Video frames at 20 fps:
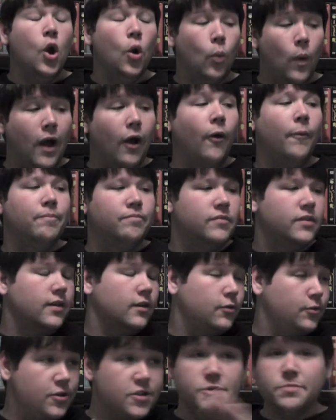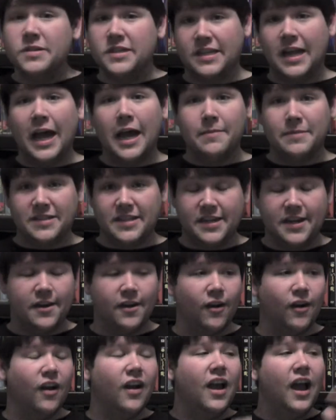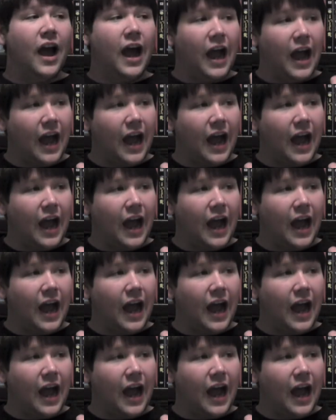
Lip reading: Well, Christmas time is here.